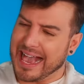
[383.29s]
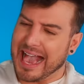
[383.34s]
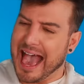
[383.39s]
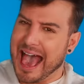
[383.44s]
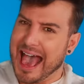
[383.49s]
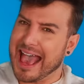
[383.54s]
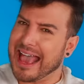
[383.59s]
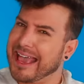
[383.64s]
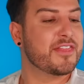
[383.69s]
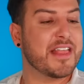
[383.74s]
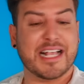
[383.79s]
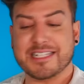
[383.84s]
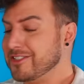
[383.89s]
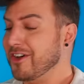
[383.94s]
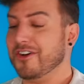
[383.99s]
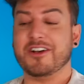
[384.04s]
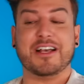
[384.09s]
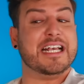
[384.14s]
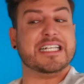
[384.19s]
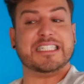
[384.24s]
guy. That's
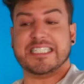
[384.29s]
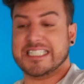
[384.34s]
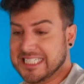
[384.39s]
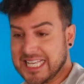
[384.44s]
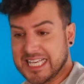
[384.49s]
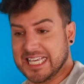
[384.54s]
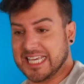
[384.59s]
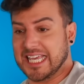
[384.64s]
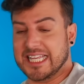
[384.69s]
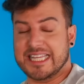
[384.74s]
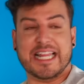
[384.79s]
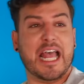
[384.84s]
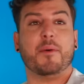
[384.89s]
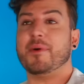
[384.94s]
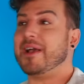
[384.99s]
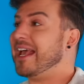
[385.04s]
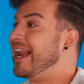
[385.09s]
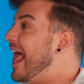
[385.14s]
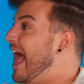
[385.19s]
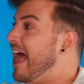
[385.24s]
gonna get sticky. Now
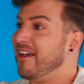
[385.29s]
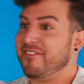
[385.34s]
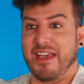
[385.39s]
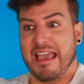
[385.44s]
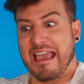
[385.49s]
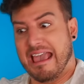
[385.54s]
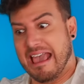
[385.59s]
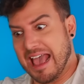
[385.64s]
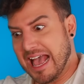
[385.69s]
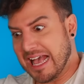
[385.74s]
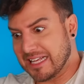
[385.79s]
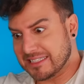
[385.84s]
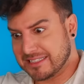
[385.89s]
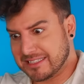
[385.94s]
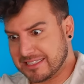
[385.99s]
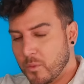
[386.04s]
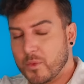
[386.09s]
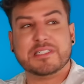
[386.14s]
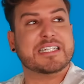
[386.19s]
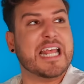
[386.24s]
we're gonna have
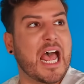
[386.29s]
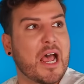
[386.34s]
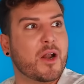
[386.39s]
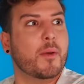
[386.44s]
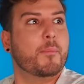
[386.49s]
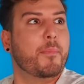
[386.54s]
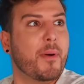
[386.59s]
ants. We're down a